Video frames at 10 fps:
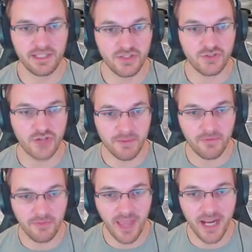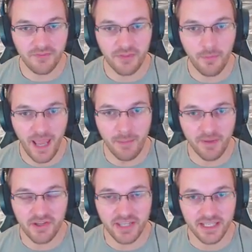Did he just drop the flag off the
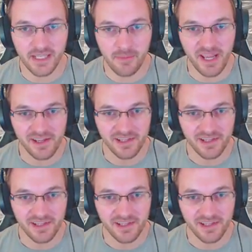map? Are you kidding